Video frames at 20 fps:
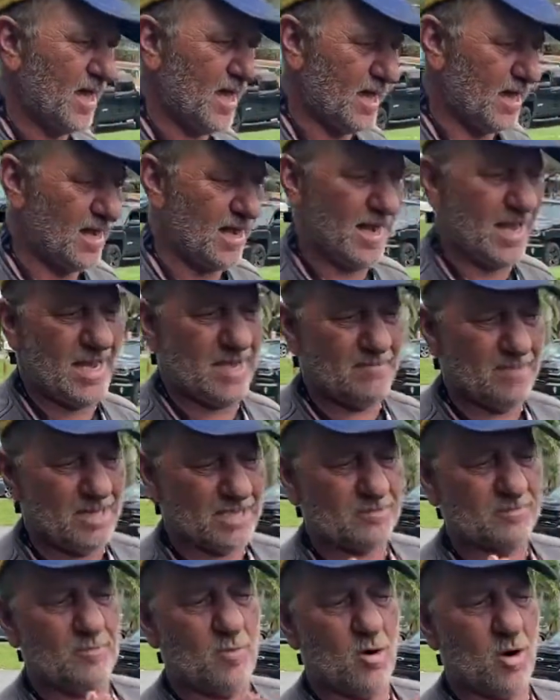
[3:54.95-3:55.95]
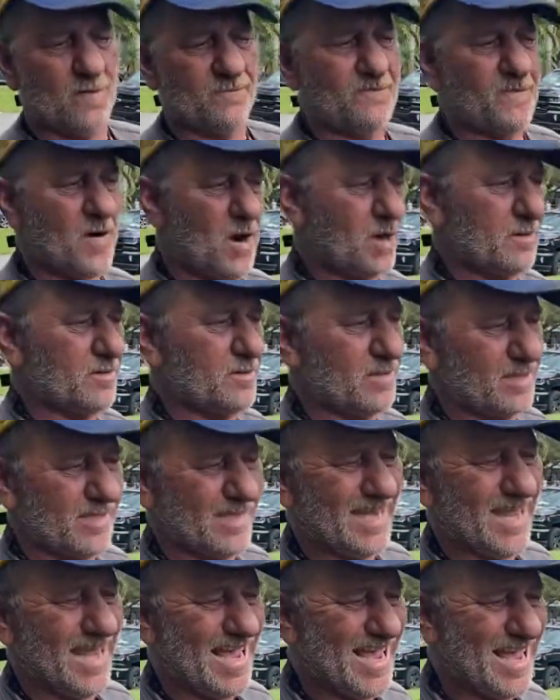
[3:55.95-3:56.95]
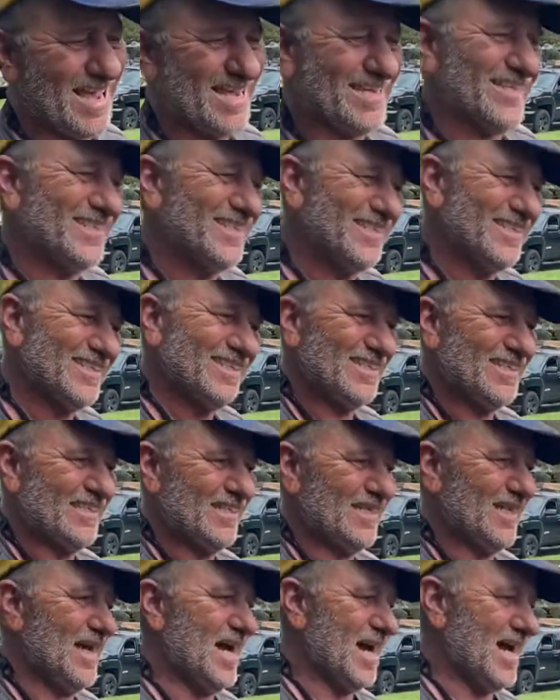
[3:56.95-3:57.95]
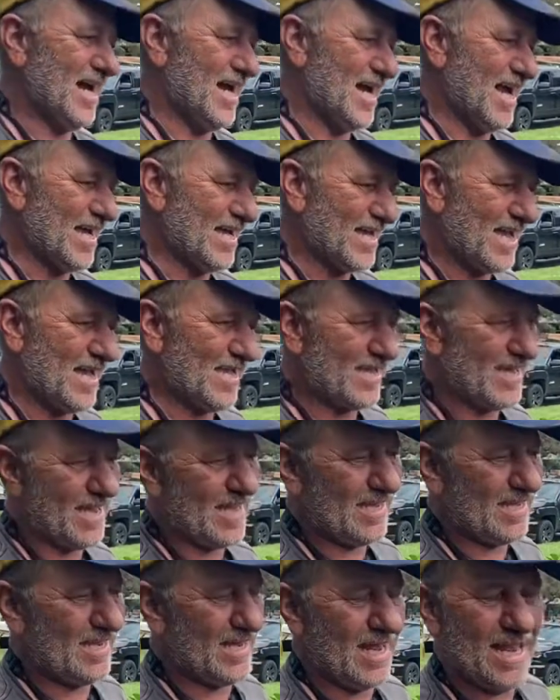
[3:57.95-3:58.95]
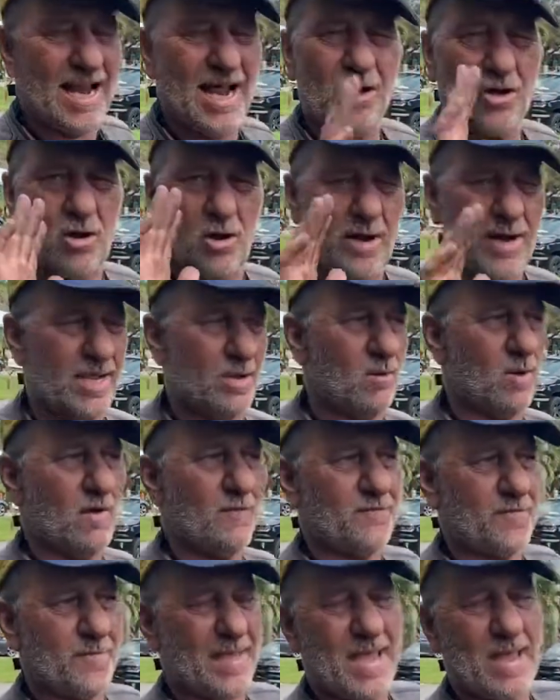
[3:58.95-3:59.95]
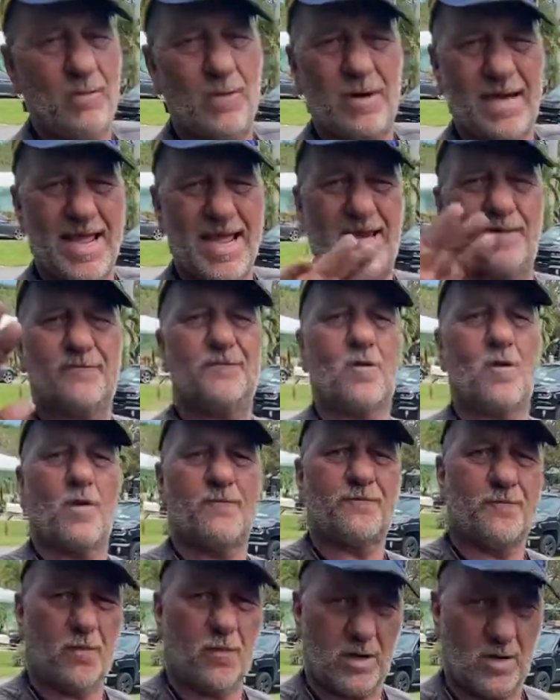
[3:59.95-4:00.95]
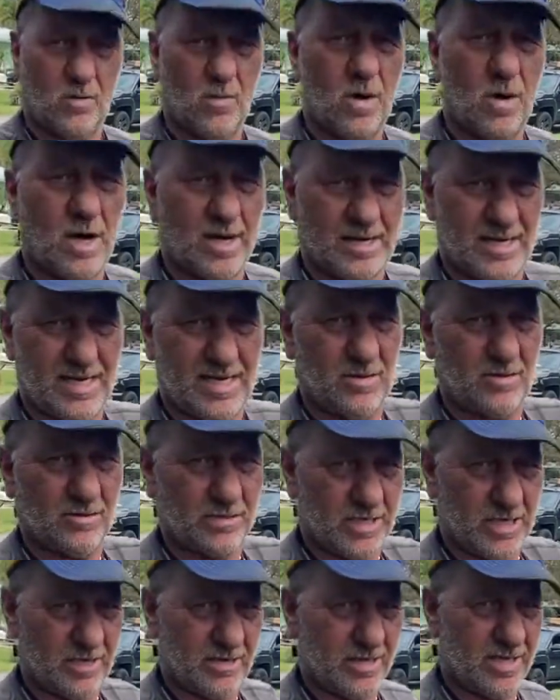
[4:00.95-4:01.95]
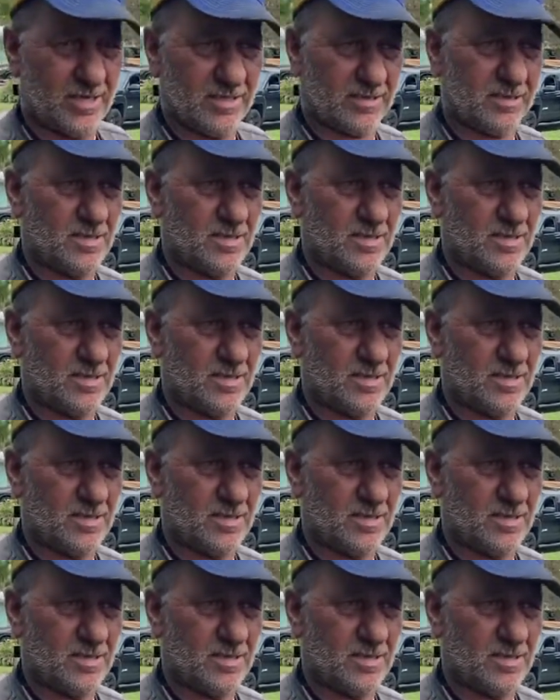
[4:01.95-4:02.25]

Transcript: Any much more farther than that, and I'll go anywhere from A1A to 441 in those areas.